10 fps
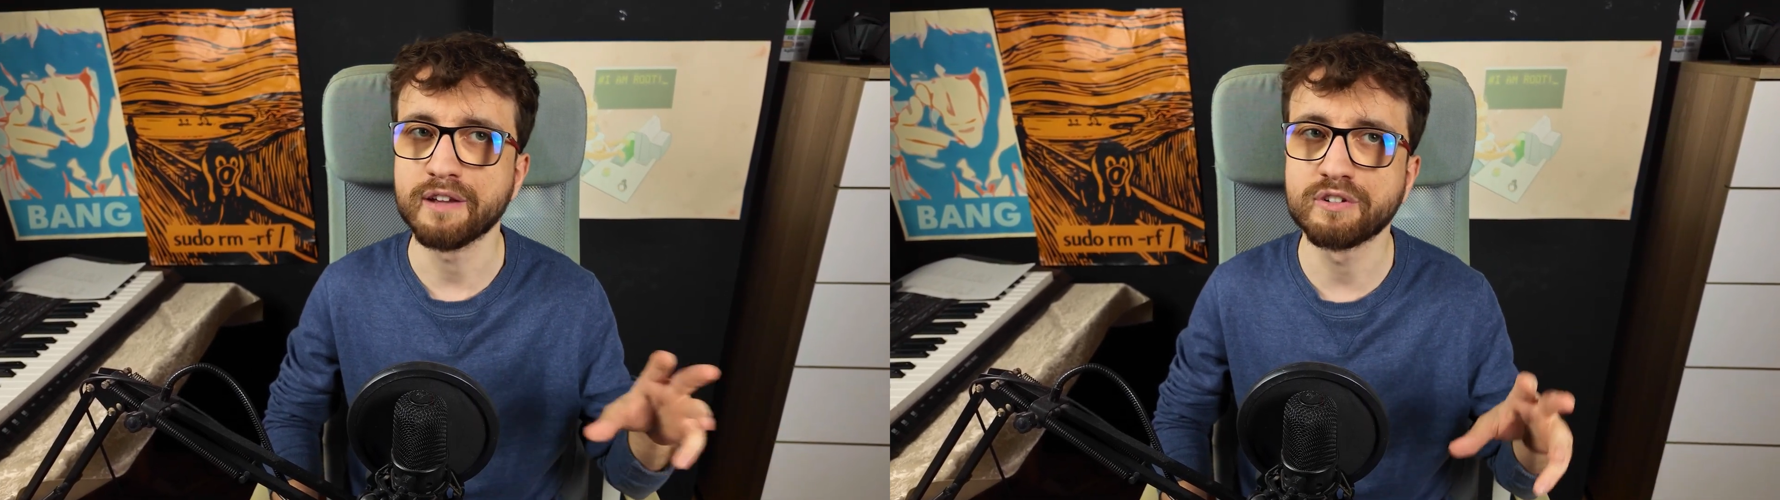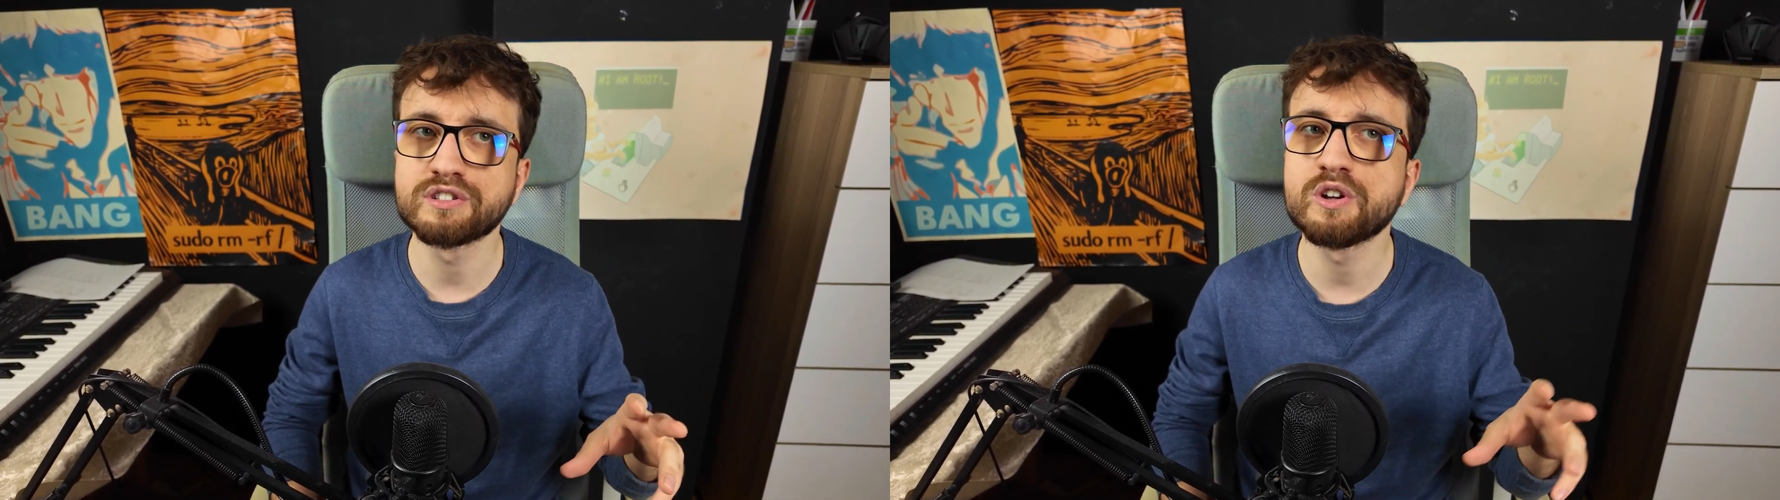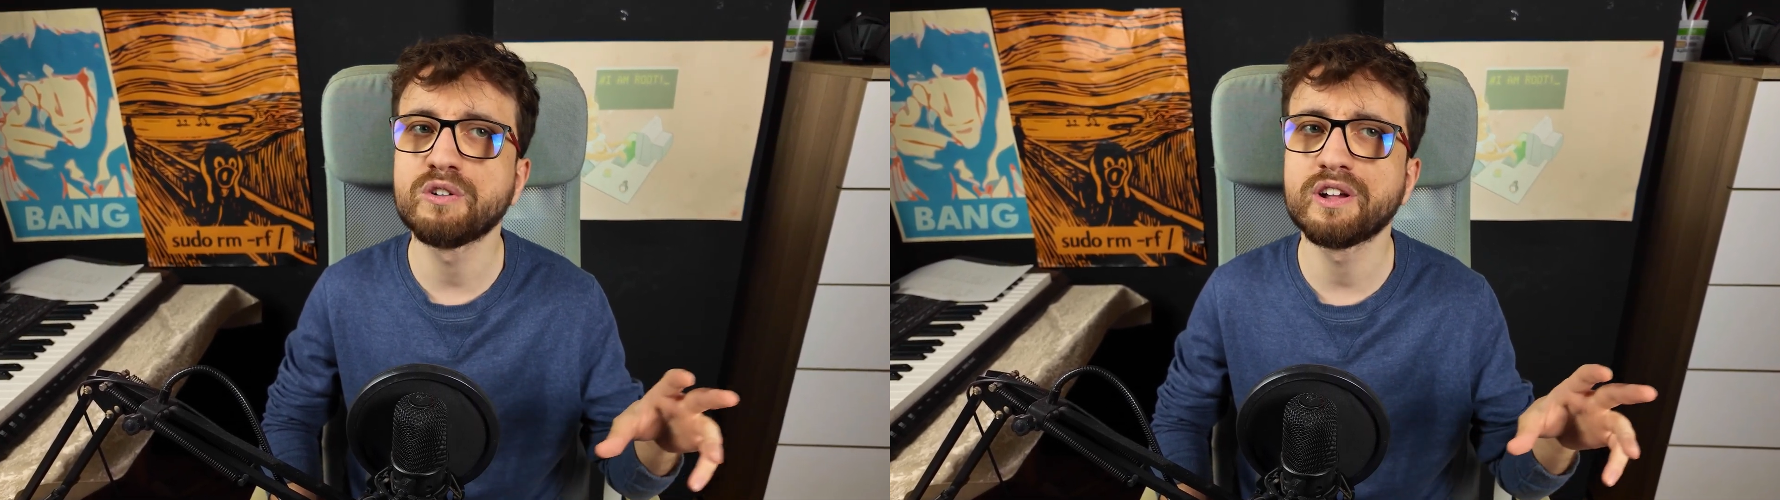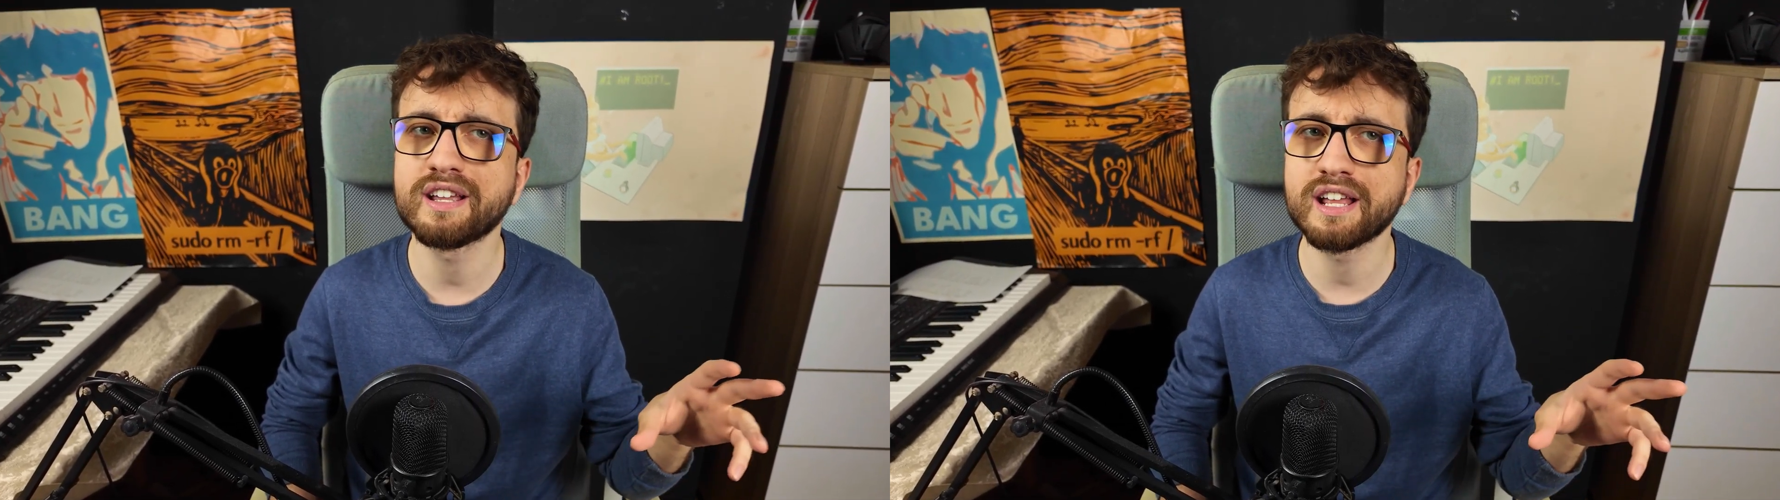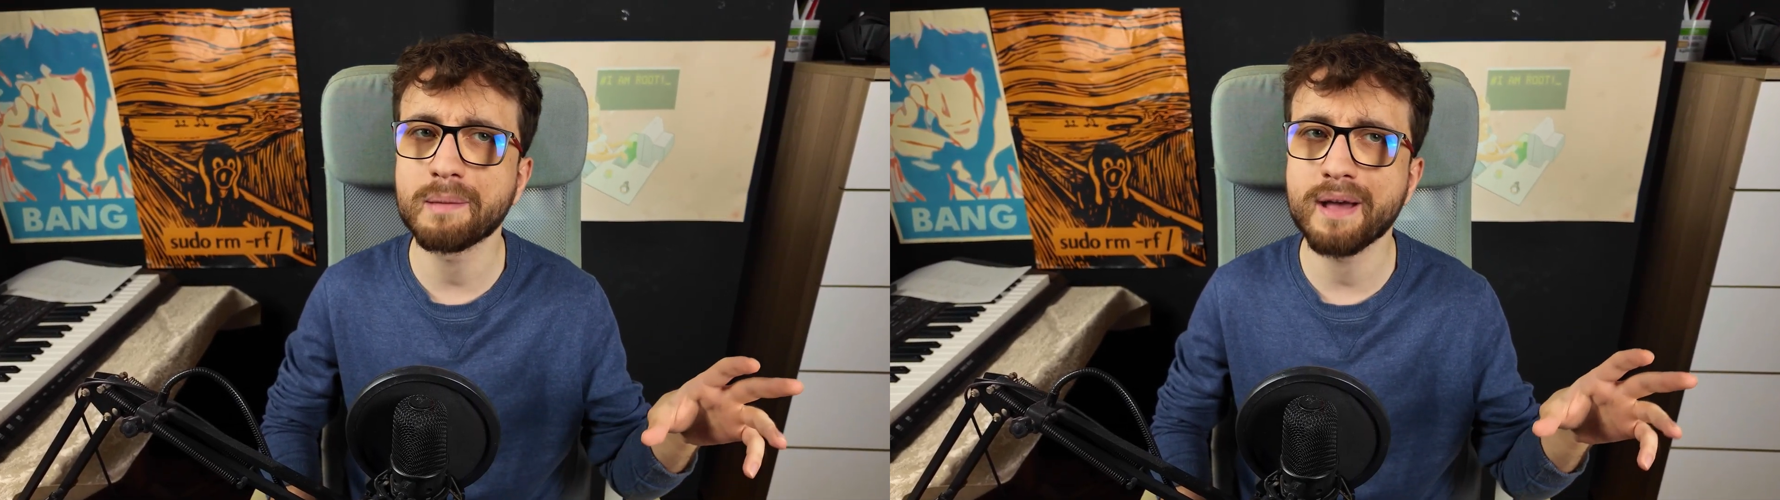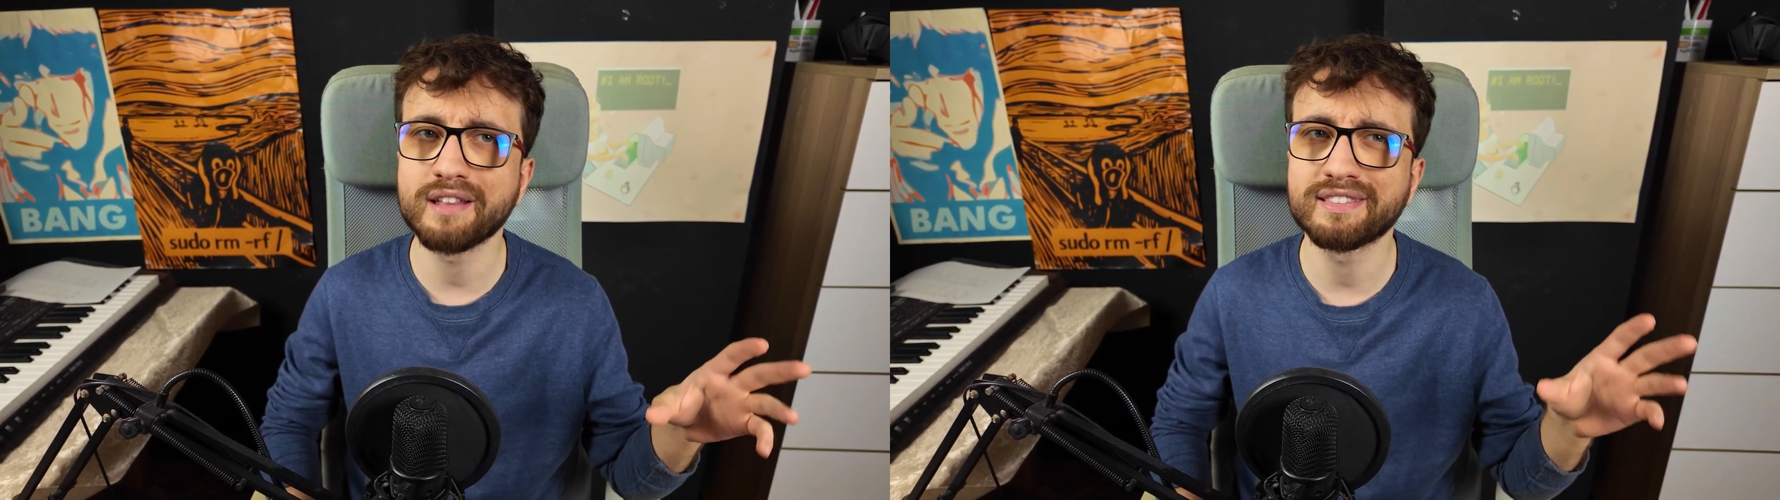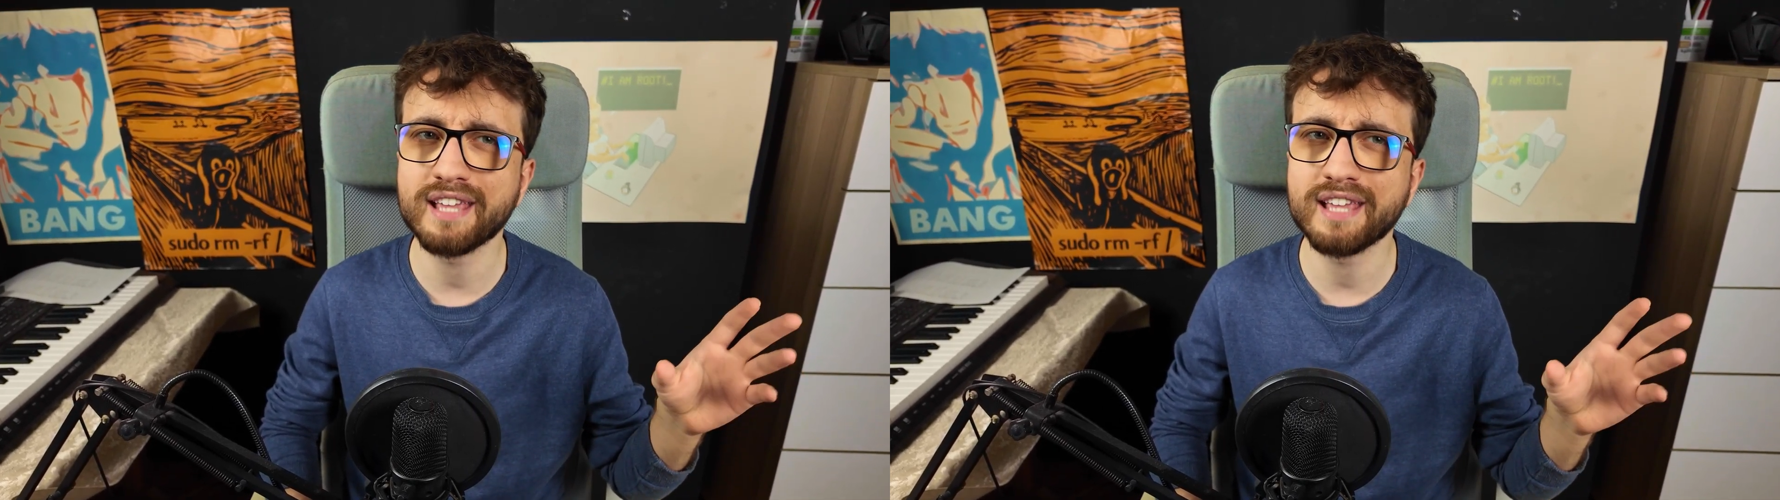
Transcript: It was downloading at about